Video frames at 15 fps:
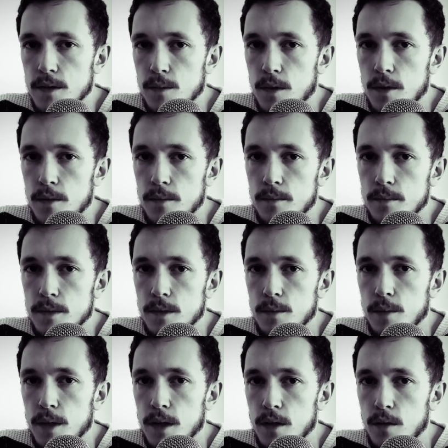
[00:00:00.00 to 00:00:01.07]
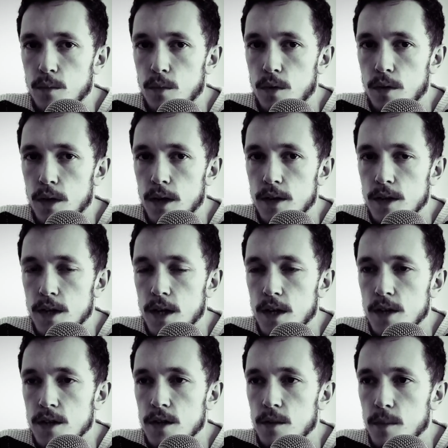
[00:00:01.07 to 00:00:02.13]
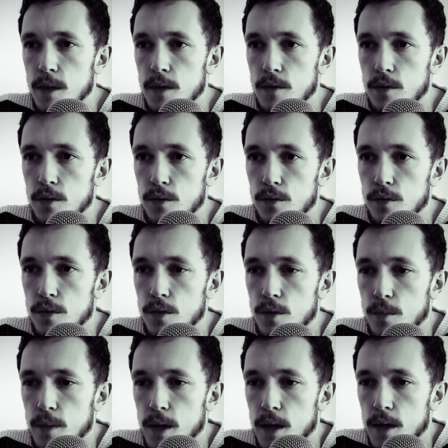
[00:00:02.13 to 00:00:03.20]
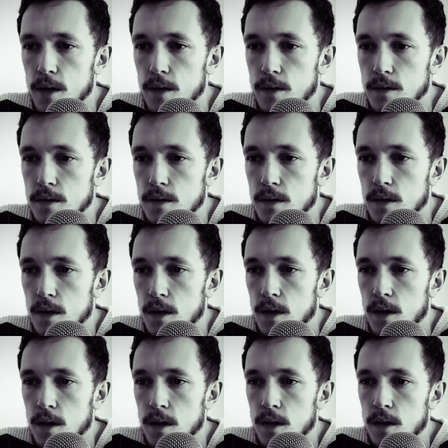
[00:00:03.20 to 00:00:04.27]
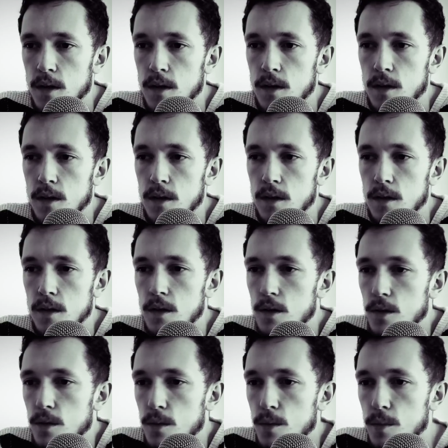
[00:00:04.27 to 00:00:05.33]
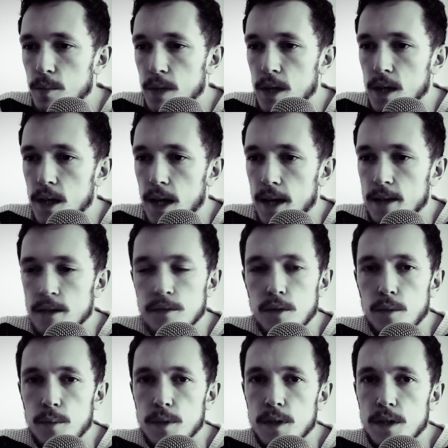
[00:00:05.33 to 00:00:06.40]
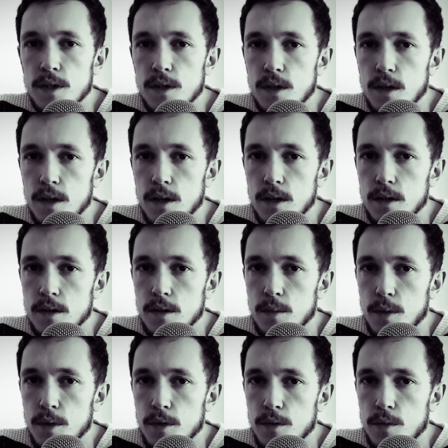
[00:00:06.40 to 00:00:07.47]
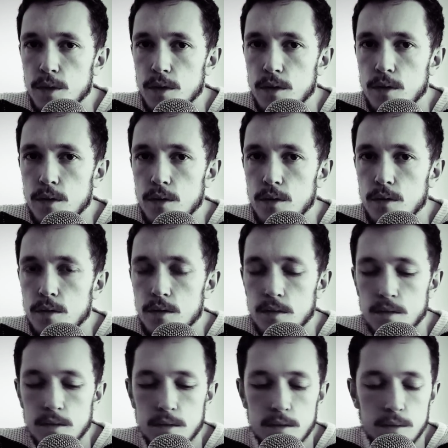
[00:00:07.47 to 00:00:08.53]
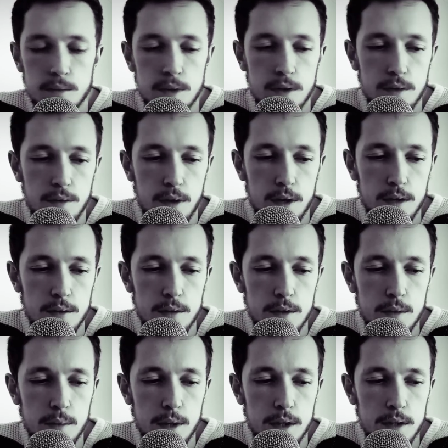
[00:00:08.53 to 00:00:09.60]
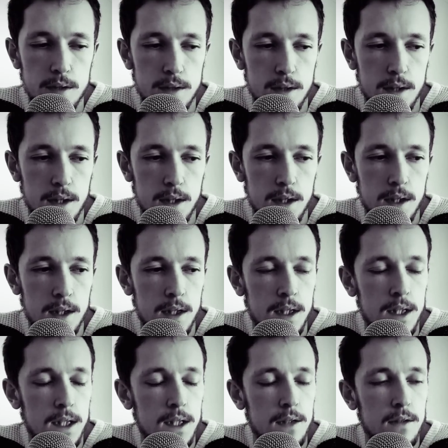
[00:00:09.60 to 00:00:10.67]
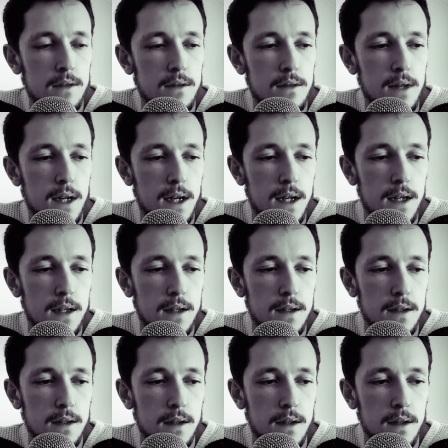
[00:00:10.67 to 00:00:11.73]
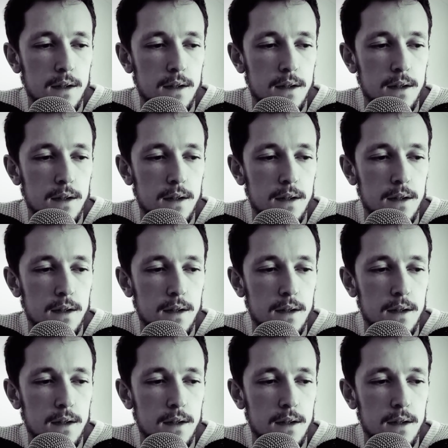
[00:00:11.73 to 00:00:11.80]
as well, depending on what education you may have gone through. Your peers, you would be in active competition, I suppose, with your friends, with your peers, and